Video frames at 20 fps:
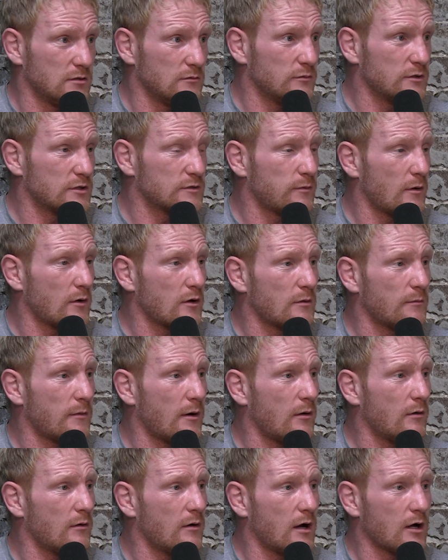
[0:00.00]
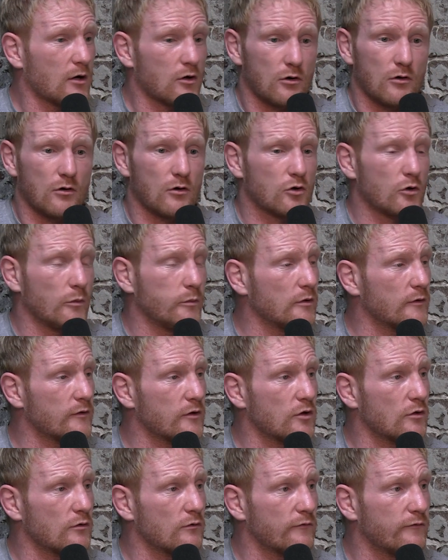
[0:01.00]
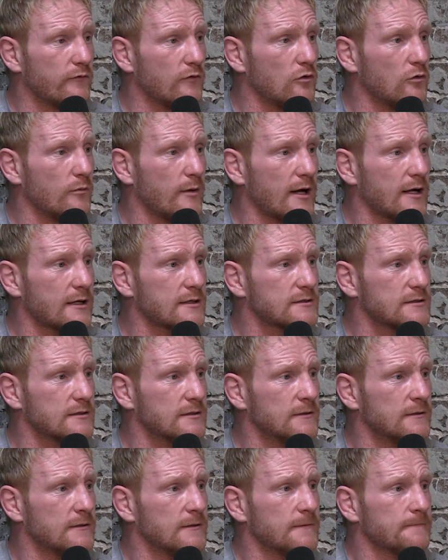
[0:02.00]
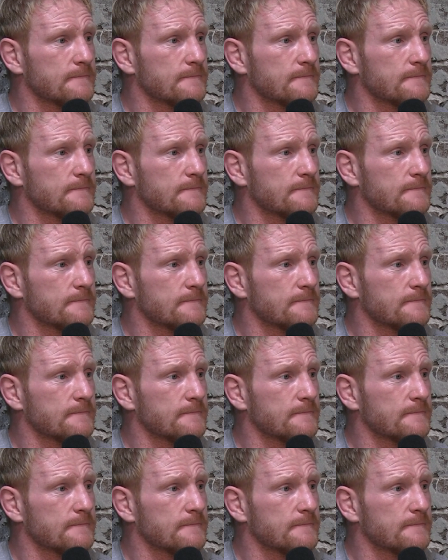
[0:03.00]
we spoke about a couple of the young fullbacks, and